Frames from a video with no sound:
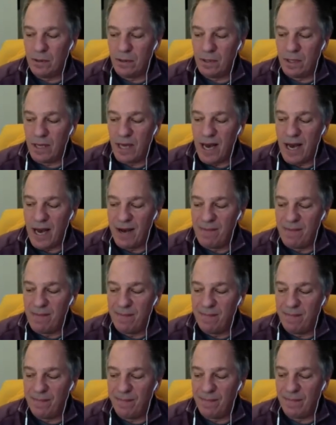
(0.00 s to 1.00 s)

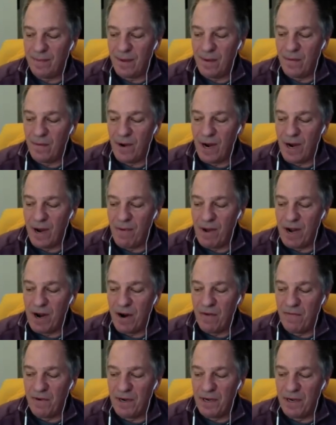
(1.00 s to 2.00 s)
When I went
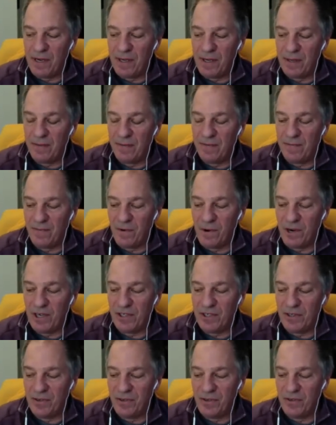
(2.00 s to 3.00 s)
over to
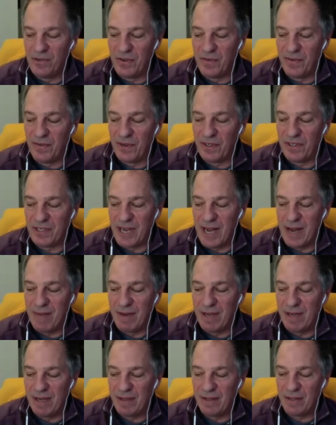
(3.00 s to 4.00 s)
Forest Dunes the first time
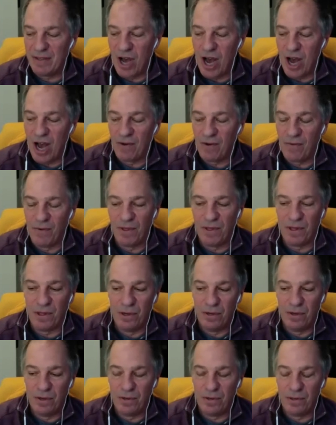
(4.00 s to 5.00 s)
to talk with
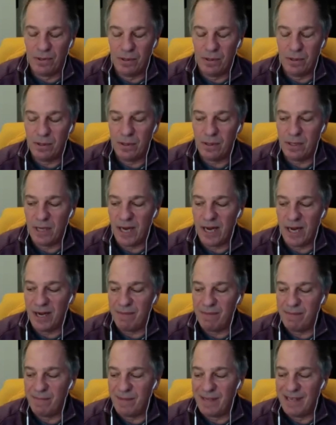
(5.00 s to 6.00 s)
Lou,
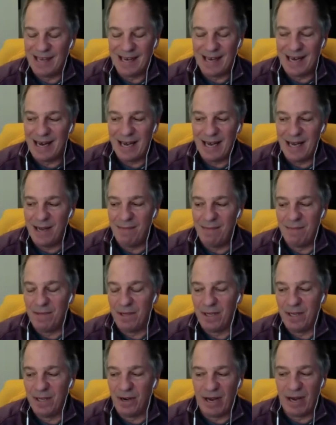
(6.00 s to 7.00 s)

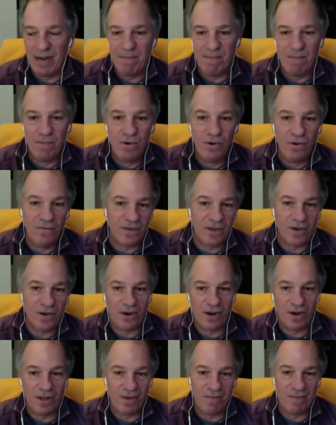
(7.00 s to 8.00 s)
I'd moved to
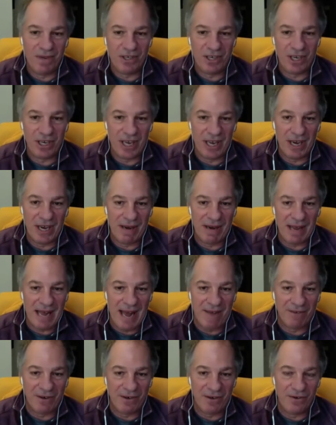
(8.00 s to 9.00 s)
Northern Michigan
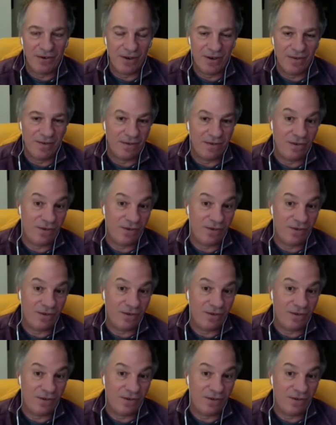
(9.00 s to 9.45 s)
after doing